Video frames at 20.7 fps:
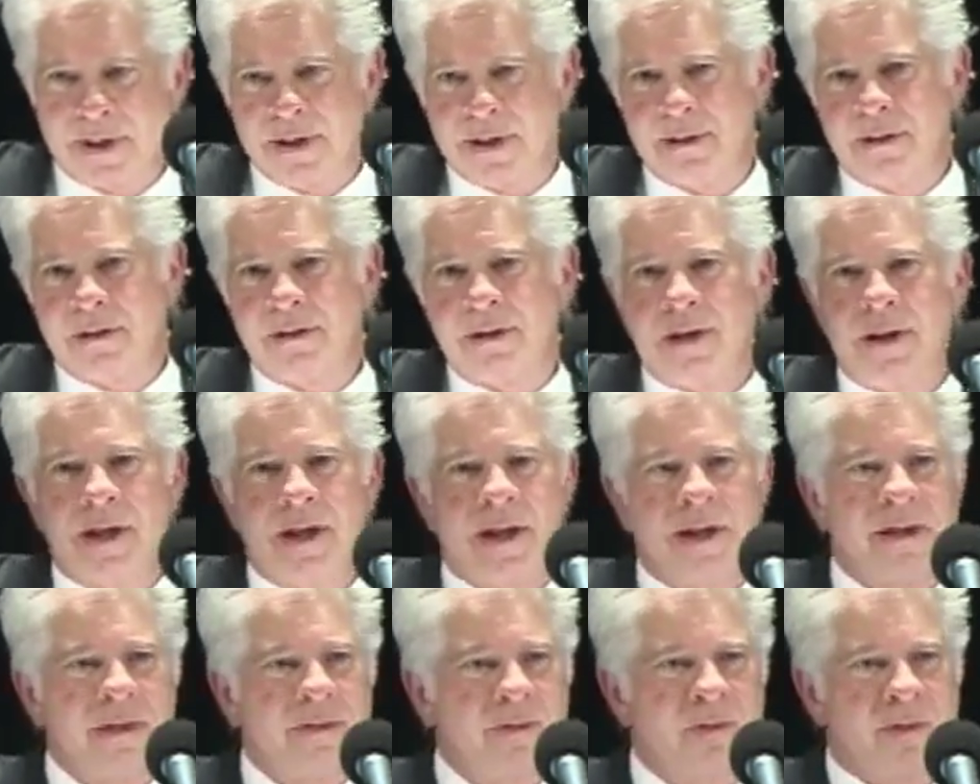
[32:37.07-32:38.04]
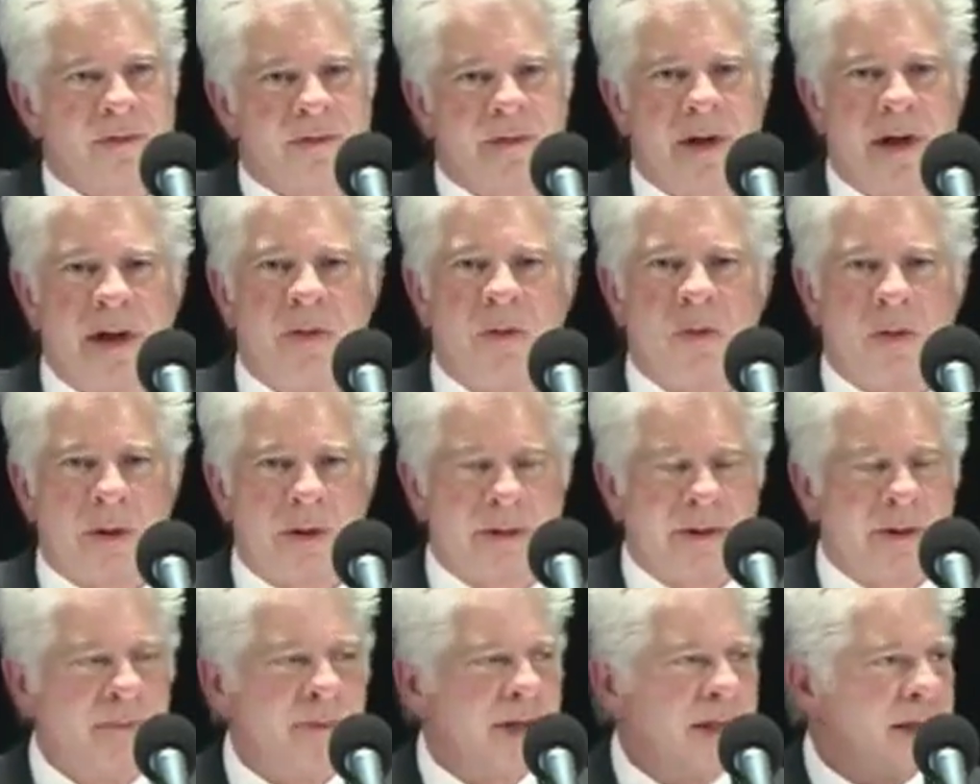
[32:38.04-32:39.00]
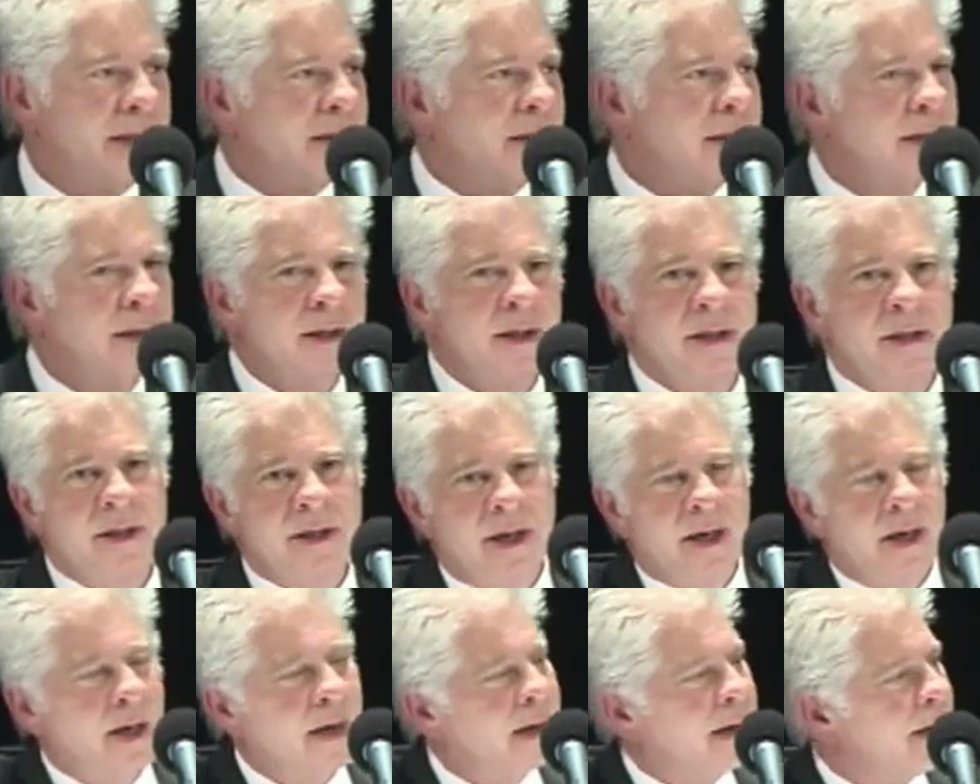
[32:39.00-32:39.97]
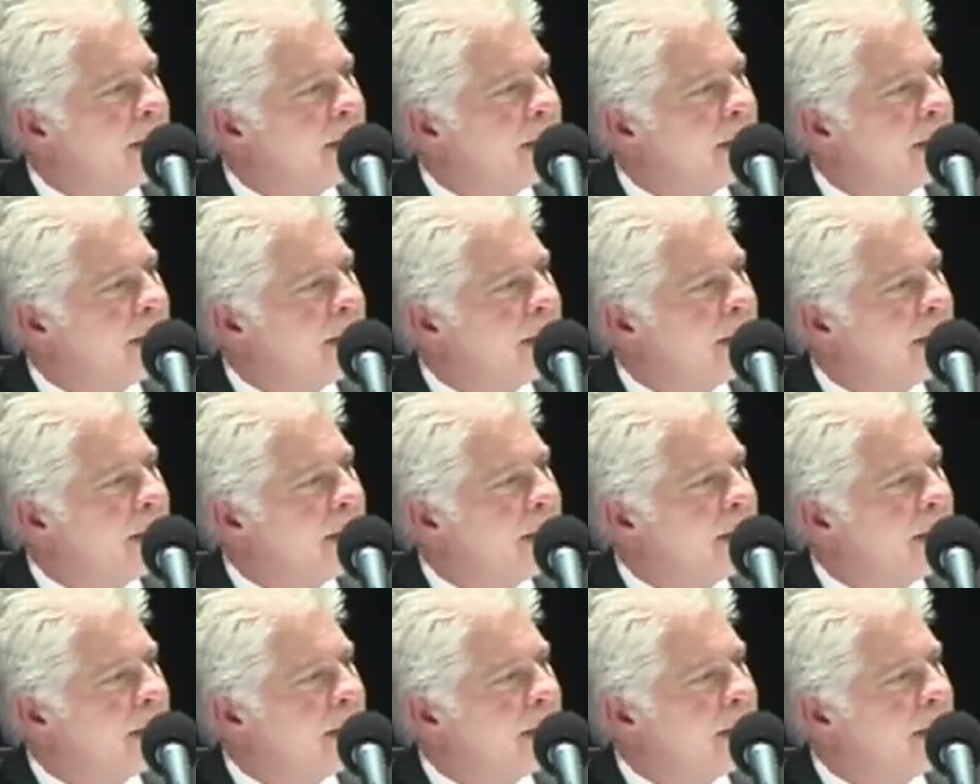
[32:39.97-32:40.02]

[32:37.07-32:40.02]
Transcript: here and we'll try to work them in.